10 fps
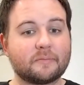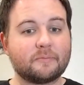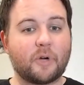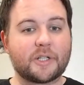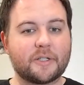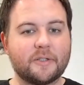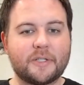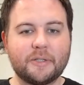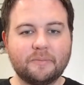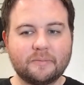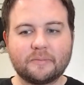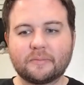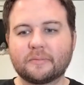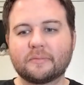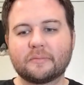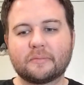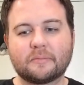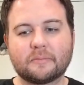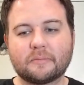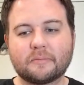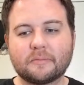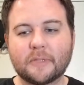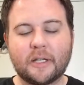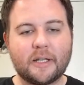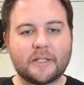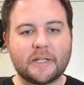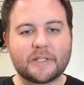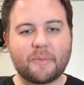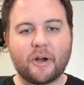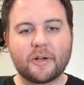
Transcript: Watch on YouTube. And then until tomorrow,